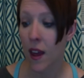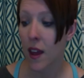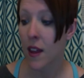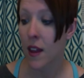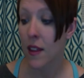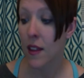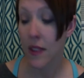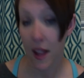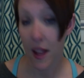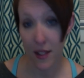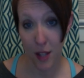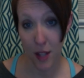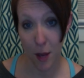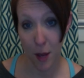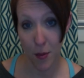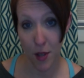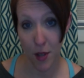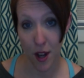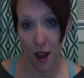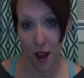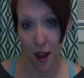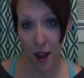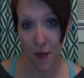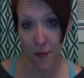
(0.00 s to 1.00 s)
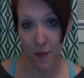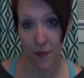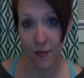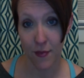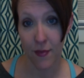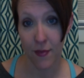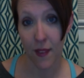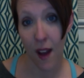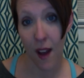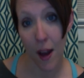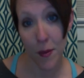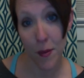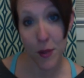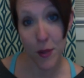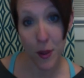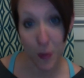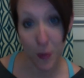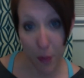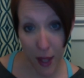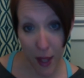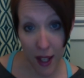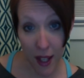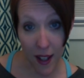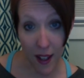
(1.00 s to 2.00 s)
That's option A. Option
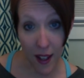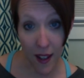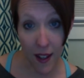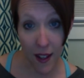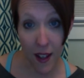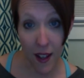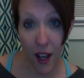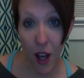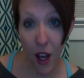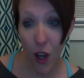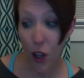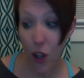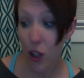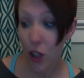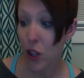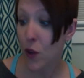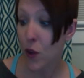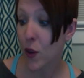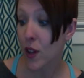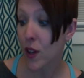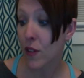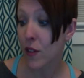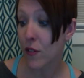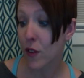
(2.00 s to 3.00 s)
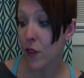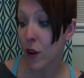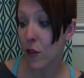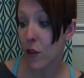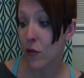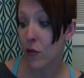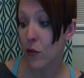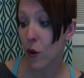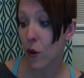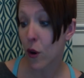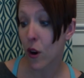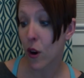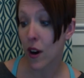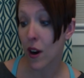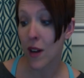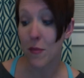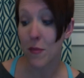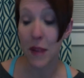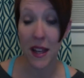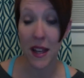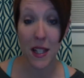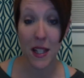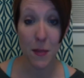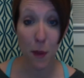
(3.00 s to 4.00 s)
B, you can vote for a
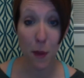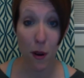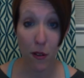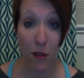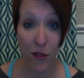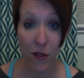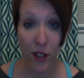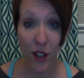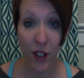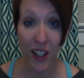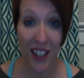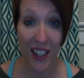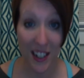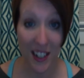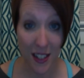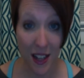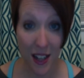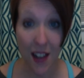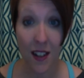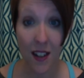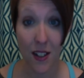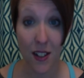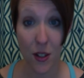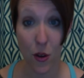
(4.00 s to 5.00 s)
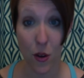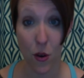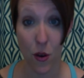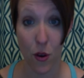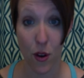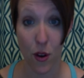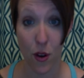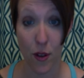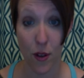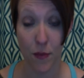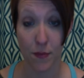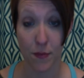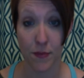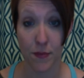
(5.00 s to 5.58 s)
baseball field and a tennis court,